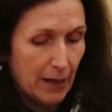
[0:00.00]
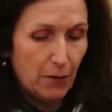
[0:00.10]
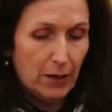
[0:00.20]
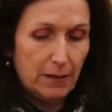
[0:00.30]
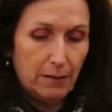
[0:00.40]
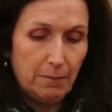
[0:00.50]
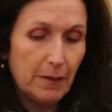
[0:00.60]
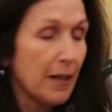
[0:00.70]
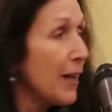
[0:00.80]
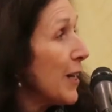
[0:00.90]
Anyways,
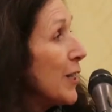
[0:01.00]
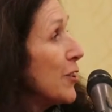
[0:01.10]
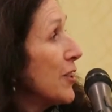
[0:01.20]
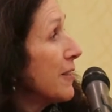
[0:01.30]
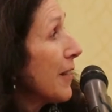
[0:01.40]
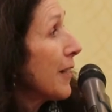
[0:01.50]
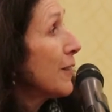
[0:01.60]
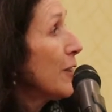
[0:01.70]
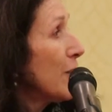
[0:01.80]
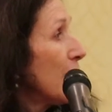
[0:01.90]
she
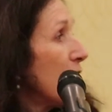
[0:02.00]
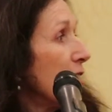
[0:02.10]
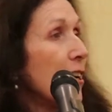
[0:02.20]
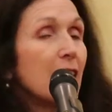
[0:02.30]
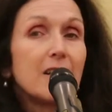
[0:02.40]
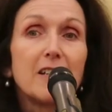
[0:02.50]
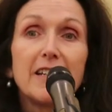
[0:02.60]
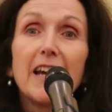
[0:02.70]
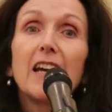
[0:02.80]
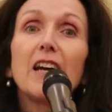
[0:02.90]
said,
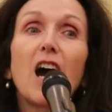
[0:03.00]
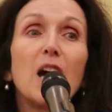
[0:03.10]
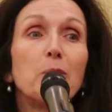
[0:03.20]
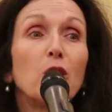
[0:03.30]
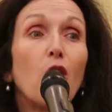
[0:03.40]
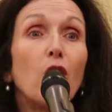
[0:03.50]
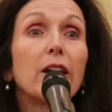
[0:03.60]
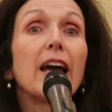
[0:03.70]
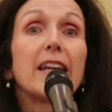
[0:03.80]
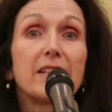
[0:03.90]
"Today I
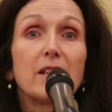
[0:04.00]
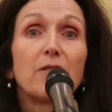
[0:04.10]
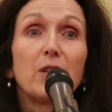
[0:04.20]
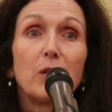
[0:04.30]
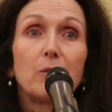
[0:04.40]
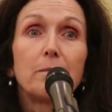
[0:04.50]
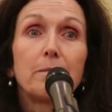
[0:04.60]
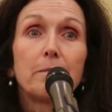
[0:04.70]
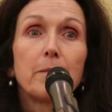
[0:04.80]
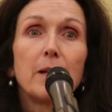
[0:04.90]
belong at SFU."
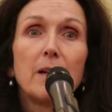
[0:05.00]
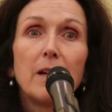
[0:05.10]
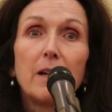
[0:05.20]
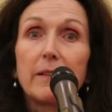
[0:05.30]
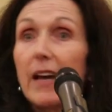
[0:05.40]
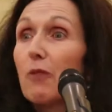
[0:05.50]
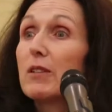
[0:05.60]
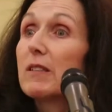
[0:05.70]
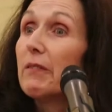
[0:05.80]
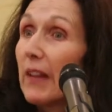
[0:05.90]

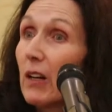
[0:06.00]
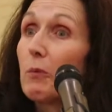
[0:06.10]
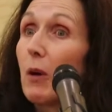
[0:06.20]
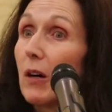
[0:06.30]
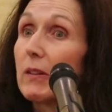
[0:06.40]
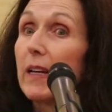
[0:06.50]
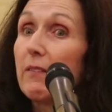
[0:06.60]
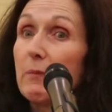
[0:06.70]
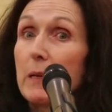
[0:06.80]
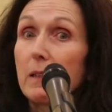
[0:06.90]
That was a very proud day.